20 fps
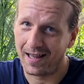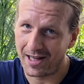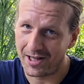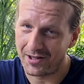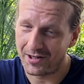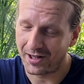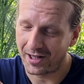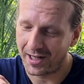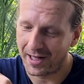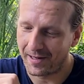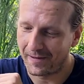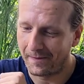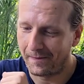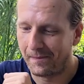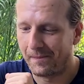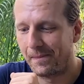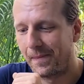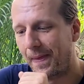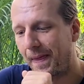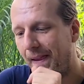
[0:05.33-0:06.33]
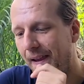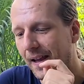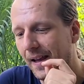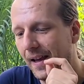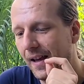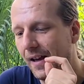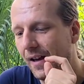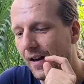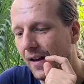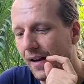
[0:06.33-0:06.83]
Let's check it out.
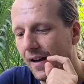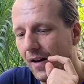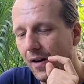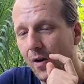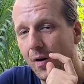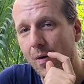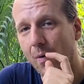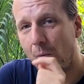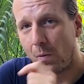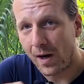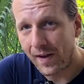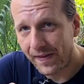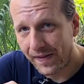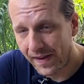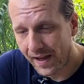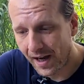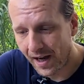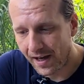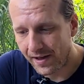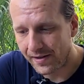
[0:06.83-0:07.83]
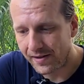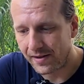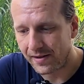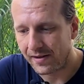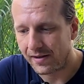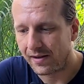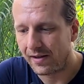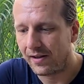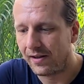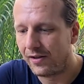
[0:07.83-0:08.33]
What does
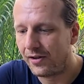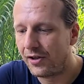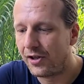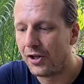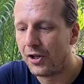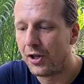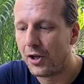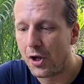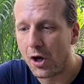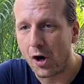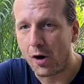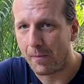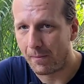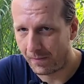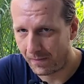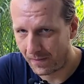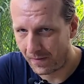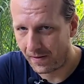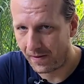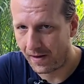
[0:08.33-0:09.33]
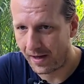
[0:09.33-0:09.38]
the NOM